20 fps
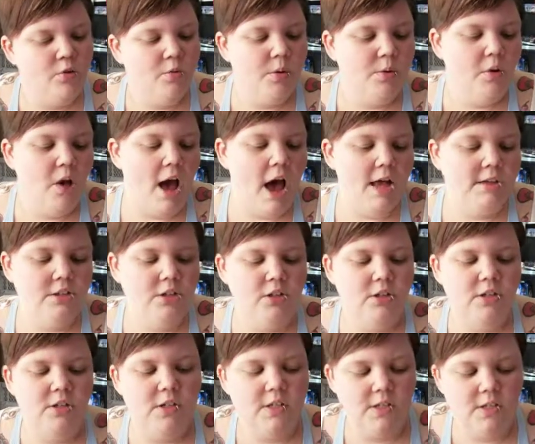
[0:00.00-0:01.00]
we will ask you
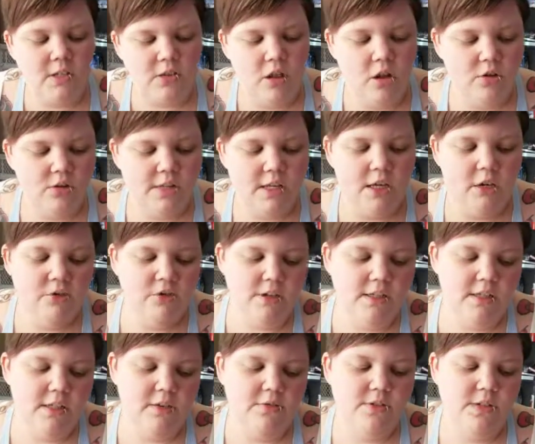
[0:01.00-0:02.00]
to disclose that you
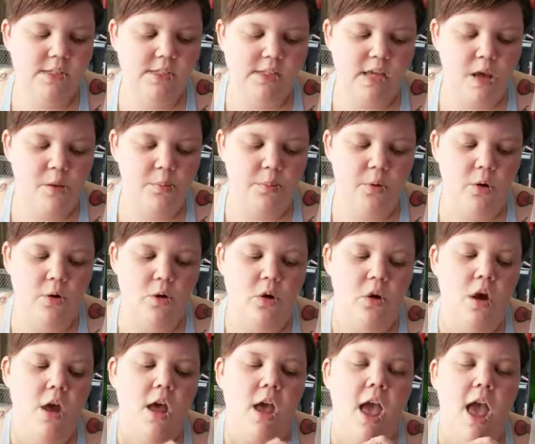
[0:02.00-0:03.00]
received a
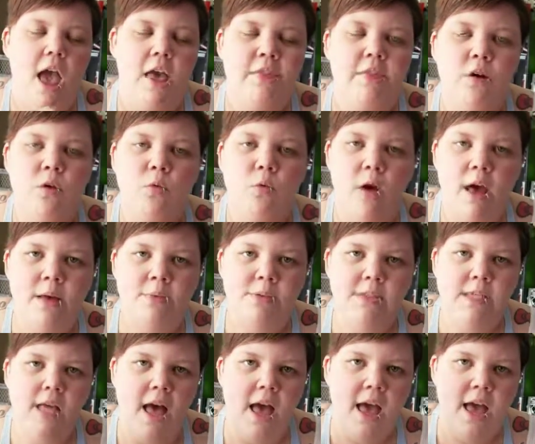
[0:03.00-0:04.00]
sample. And their
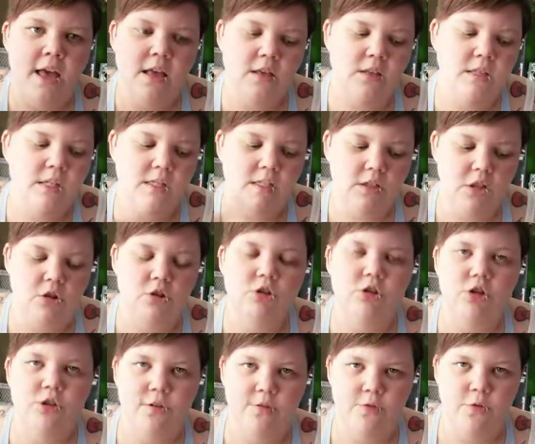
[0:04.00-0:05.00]
website
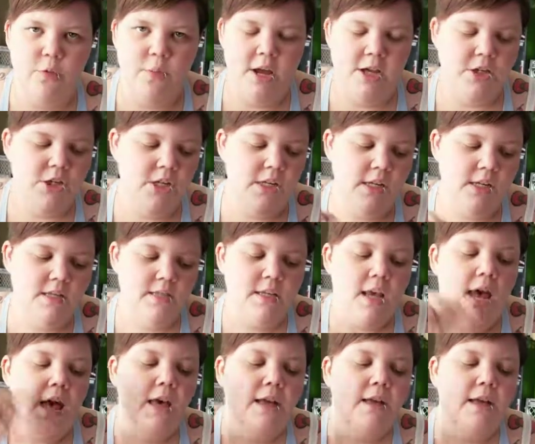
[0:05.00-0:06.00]
disclosure information is
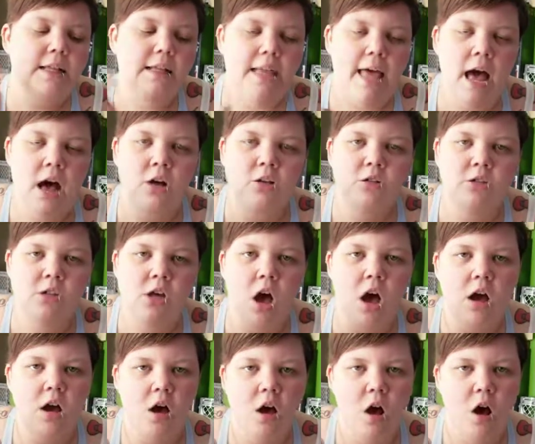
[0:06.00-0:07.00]

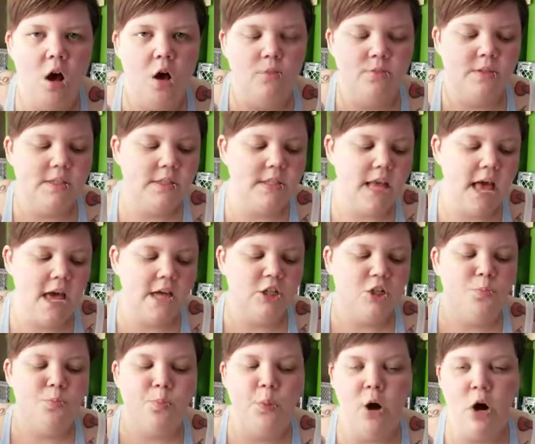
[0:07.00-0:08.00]
klout.com
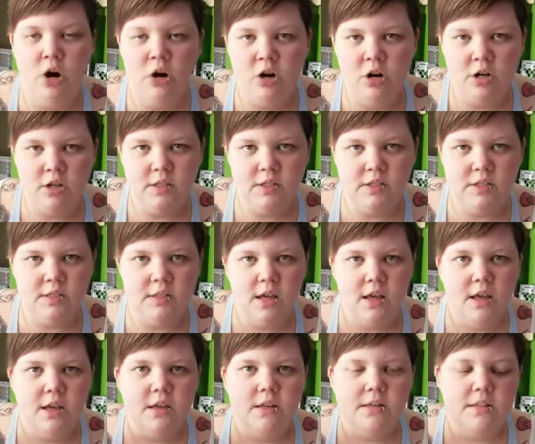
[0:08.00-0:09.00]
slash perks
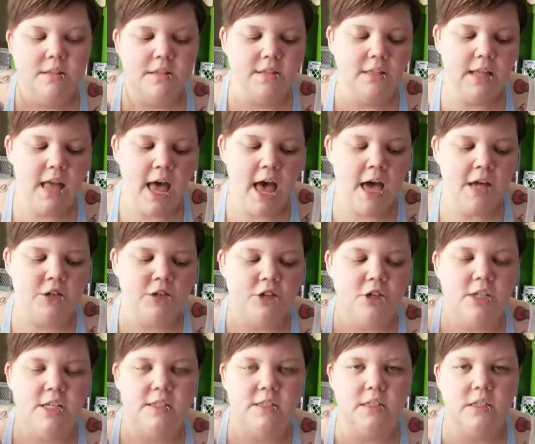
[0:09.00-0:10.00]
slash
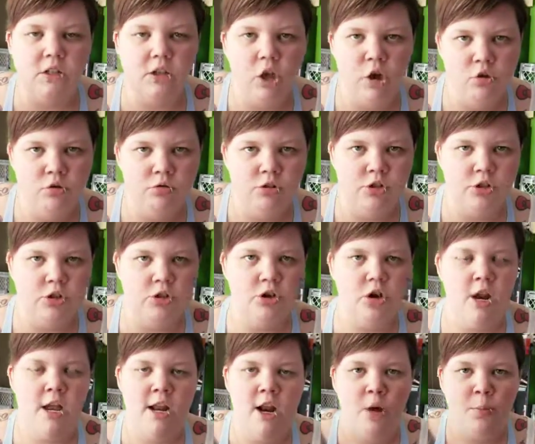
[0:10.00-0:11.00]

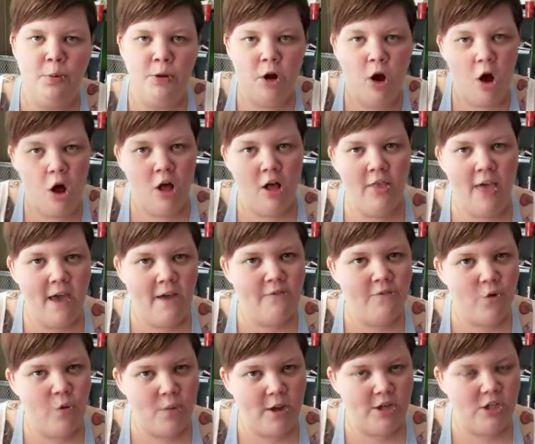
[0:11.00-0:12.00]
disclosure. And I'll put all that
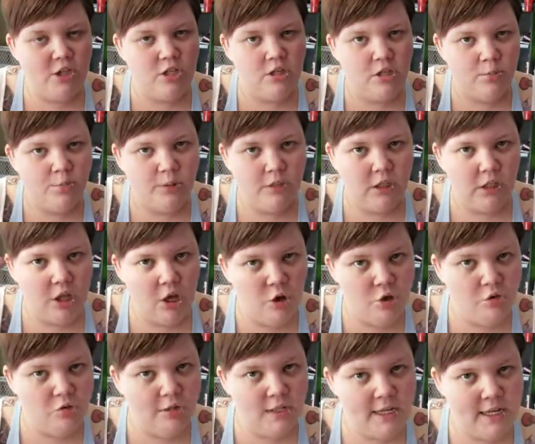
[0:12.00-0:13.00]
information in the
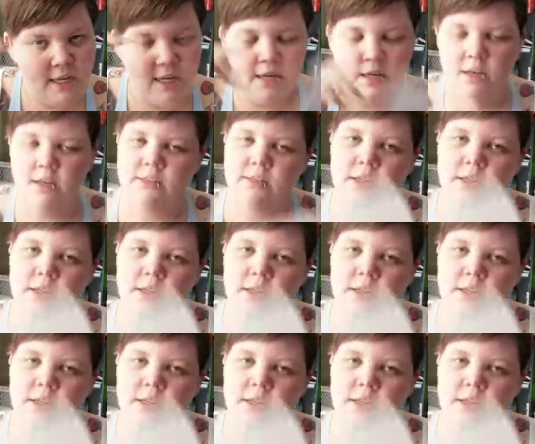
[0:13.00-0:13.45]
below link because